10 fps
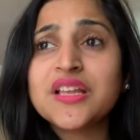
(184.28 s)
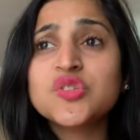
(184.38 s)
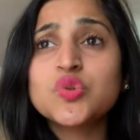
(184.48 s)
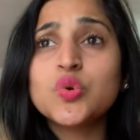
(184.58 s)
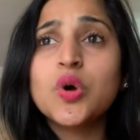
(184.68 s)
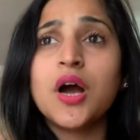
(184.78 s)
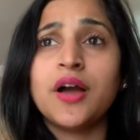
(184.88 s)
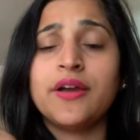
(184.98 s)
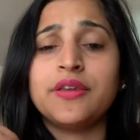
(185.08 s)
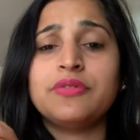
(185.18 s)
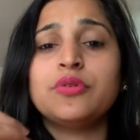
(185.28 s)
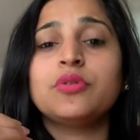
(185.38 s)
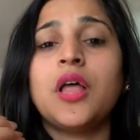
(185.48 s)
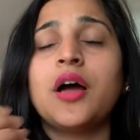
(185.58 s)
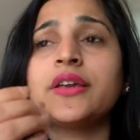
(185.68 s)
So if you
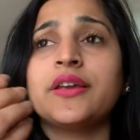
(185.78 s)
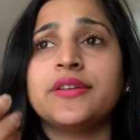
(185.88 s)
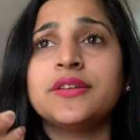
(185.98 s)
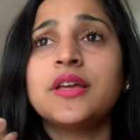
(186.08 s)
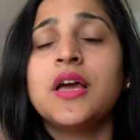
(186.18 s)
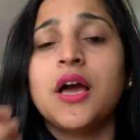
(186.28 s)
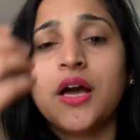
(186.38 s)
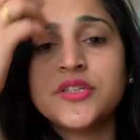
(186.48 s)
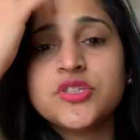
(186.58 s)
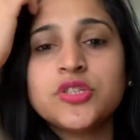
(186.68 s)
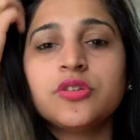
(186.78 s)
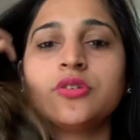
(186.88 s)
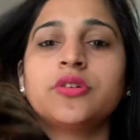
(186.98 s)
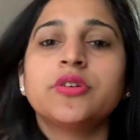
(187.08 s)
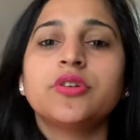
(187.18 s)
log in onto
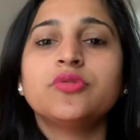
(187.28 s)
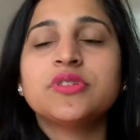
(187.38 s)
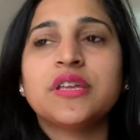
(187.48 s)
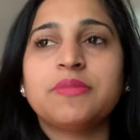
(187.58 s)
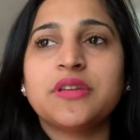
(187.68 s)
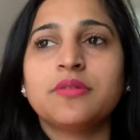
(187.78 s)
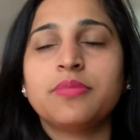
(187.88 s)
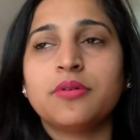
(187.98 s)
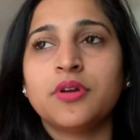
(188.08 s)
your username and